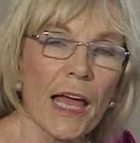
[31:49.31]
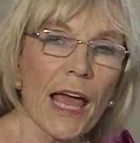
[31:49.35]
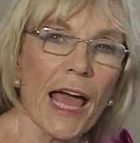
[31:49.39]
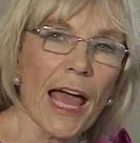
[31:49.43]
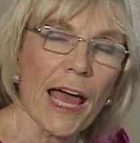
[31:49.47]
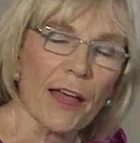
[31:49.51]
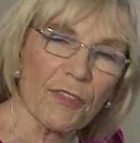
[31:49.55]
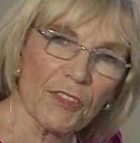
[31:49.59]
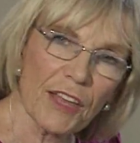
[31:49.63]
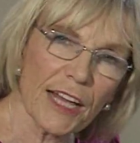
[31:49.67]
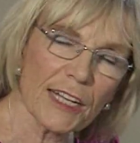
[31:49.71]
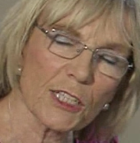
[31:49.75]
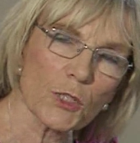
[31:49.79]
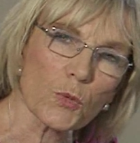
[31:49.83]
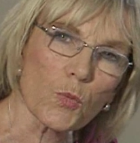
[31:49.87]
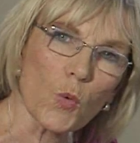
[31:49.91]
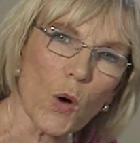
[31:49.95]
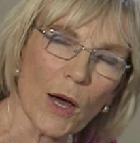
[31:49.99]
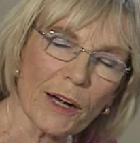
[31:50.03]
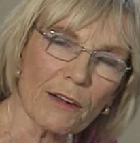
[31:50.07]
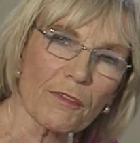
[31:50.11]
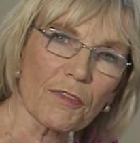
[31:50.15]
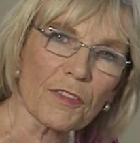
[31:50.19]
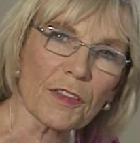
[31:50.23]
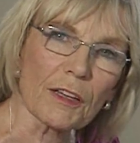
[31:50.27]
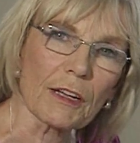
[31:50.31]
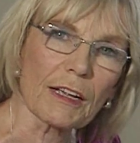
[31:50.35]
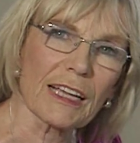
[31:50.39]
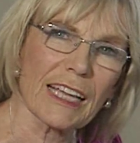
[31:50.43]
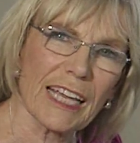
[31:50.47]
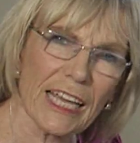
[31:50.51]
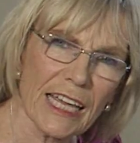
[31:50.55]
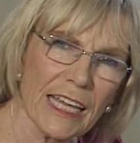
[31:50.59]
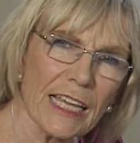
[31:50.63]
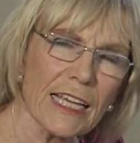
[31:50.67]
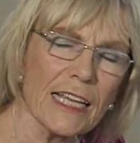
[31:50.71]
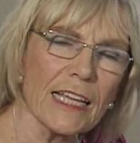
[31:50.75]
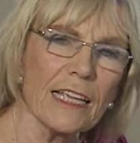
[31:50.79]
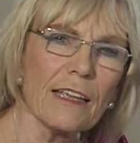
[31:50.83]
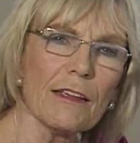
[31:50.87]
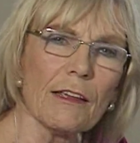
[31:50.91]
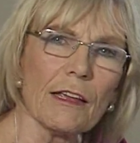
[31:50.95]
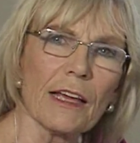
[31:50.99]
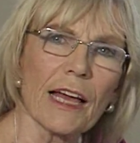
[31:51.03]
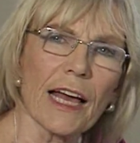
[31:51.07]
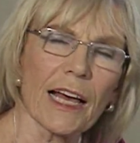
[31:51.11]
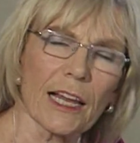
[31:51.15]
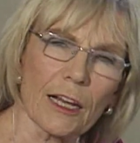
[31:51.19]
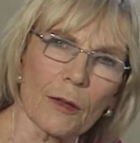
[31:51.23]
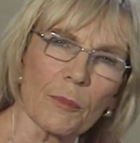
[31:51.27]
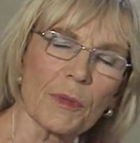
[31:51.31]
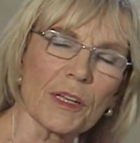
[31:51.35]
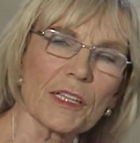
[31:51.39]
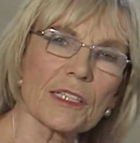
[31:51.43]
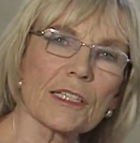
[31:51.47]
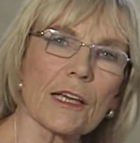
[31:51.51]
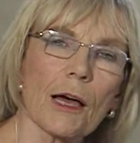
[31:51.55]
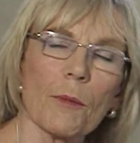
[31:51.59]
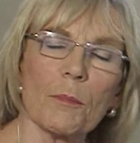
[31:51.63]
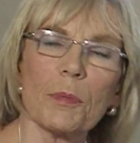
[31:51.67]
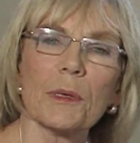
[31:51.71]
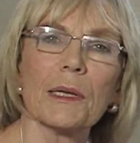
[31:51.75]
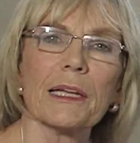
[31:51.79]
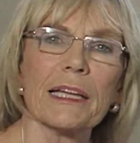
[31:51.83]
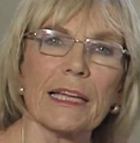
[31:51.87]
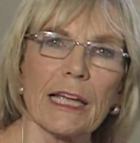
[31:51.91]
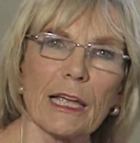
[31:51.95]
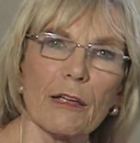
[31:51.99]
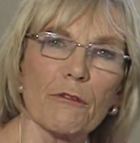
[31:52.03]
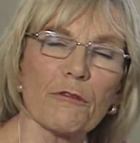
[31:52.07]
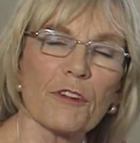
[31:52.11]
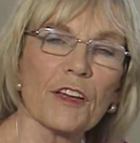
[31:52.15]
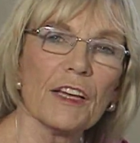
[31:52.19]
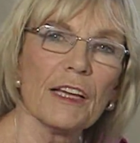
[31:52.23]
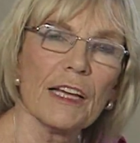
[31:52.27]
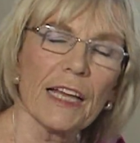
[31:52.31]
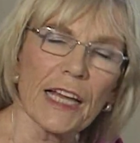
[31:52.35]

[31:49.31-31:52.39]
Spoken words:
And that's one of the key elements, I believe,